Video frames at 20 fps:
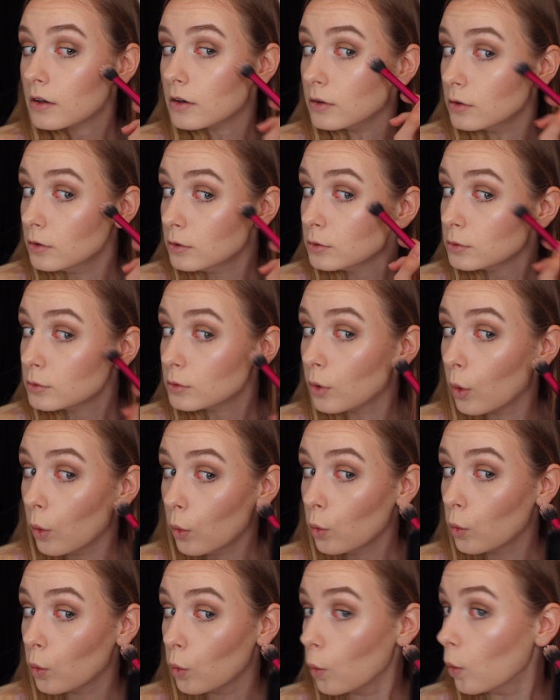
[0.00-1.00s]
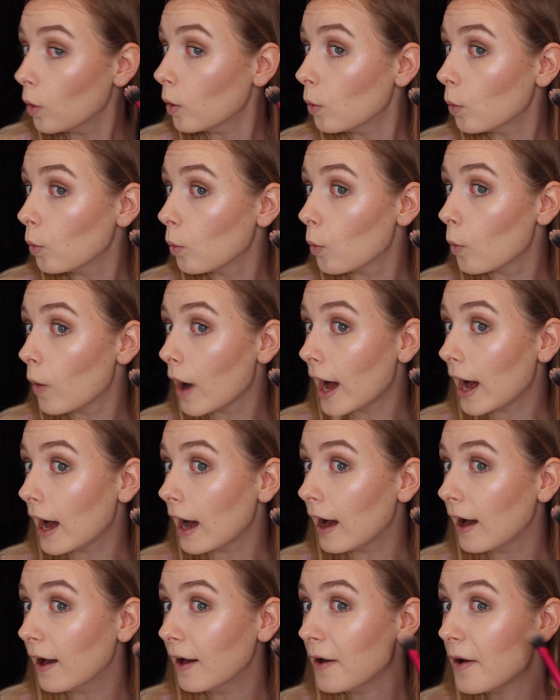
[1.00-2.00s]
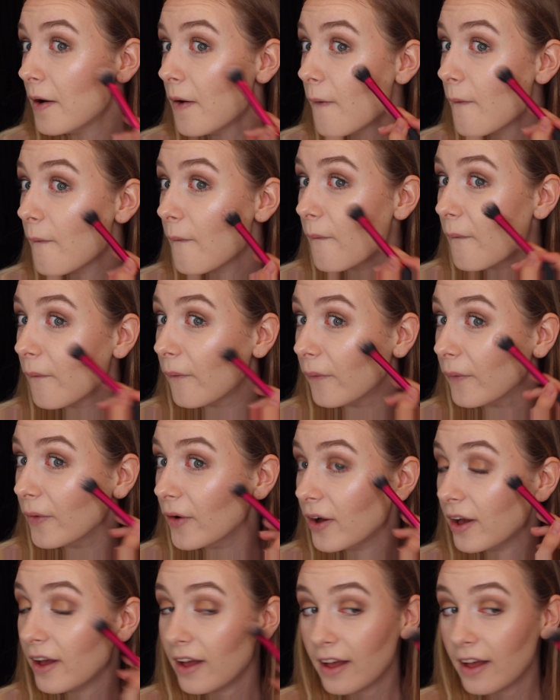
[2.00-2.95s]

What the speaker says: Oh, oh, wow. Oh